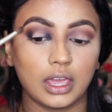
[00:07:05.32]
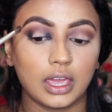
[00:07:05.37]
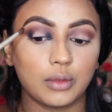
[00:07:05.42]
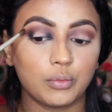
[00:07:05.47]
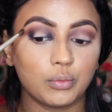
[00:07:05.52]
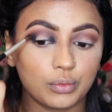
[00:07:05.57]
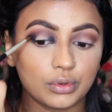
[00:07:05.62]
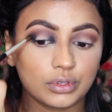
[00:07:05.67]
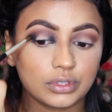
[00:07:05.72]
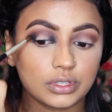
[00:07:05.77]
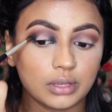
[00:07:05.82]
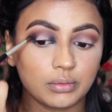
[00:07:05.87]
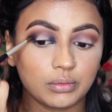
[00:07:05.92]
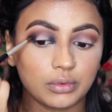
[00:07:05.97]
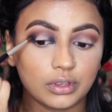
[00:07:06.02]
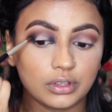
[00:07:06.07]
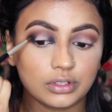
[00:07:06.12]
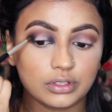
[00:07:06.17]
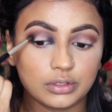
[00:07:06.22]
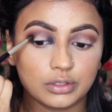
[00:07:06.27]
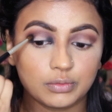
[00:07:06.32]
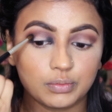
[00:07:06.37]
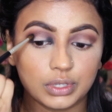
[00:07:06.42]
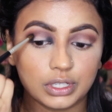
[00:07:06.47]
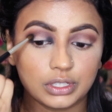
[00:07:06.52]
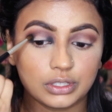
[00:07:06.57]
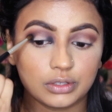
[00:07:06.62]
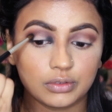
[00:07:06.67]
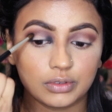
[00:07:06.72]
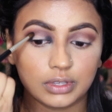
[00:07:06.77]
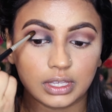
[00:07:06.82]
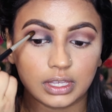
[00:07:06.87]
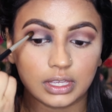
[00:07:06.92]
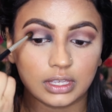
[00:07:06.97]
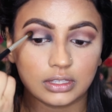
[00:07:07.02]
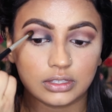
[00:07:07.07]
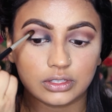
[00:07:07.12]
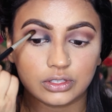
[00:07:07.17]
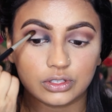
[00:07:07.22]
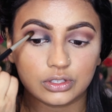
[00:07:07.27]
And what I'm going to be doing
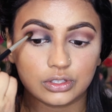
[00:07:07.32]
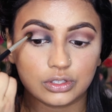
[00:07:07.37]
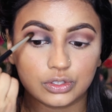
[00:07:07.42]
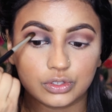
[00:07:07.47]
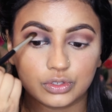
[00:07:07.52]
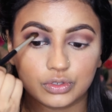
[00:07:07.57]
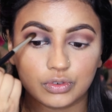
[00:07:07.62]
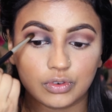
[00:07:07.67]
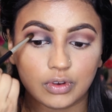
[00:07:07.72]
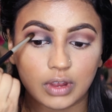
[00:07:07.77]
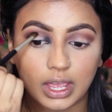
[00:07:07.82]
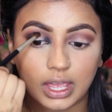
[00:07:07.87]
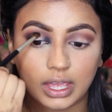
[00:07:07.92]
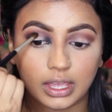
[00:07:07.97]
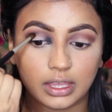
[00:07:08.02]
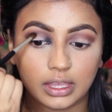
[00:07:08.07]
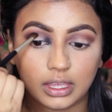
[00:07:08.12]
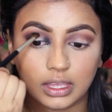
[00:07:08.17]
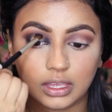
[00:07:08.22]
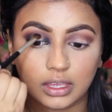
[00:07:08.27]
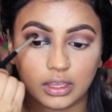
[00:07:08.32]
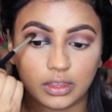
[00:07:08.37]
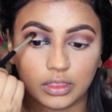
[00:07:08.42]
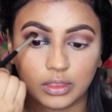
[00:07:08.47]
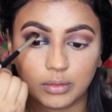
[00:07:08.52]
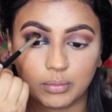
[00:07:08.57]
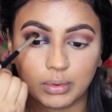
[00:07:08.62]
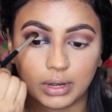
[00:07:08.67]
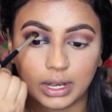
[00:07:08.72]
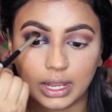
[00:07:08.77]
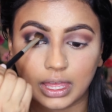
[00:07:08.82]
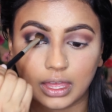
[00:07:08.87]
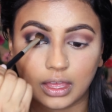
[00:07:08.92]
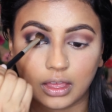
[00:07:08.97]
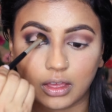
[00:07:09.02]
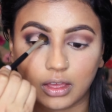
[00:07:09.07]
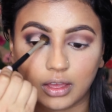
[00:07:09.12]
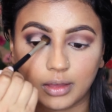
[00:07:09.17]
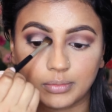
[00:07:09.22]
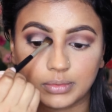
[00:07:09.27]
is just dragging the
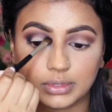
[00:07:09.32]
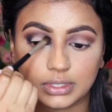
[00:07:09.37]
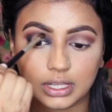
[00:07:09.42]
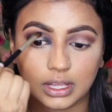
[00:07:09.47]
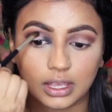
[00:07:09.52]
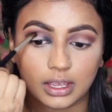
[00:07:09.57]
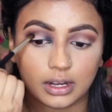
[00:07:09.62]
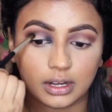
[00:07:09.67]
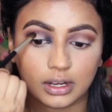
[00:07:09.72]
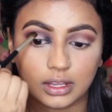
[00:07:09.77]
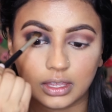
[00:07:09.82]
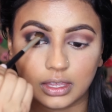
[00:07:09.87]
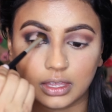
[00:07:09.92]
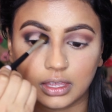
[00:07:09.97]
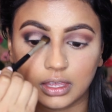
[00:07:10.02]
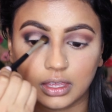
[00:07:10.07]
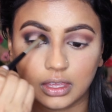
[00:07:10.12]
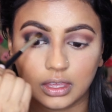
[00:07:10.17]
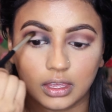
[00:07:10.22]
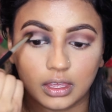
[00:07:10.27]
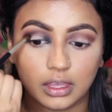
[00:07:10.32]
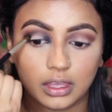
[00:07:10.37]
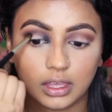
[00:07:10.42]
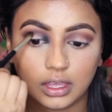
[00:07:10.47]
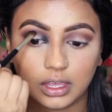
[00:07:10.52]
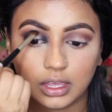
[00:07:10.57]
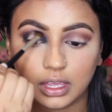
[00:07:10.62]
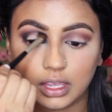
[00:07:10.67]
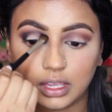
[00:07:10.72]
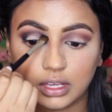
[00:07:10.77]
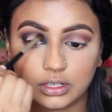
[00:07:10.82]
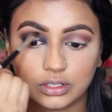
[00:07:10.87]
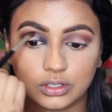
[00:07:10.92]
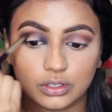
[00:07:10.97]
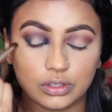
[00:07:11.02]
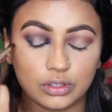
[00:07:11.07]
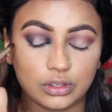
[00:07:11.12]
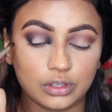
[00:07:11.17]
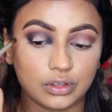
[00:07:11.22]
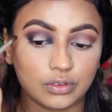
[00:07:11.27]
black up slightly
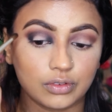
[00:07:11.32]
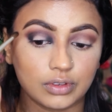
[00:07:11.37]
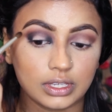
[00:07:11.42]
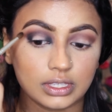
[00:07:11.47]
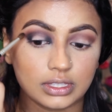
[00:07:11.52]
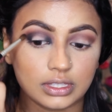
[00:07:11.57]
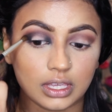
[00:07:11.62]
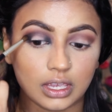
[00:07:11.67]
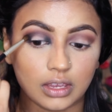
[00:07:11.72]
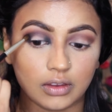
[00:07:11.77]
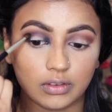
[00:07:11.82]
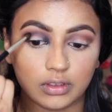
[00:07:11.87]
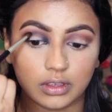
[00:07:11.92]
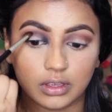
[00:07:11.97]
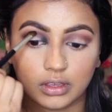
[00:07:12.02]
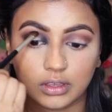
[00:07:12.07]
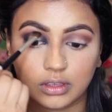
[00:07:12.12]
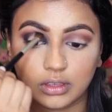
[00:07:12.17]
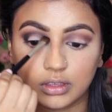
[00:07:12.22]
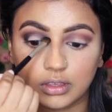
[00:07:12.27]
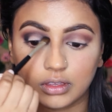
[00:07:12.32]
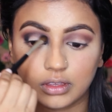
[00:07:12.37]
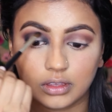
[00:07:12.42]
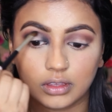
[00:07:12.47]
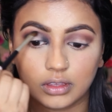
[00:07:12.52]
into the crease area.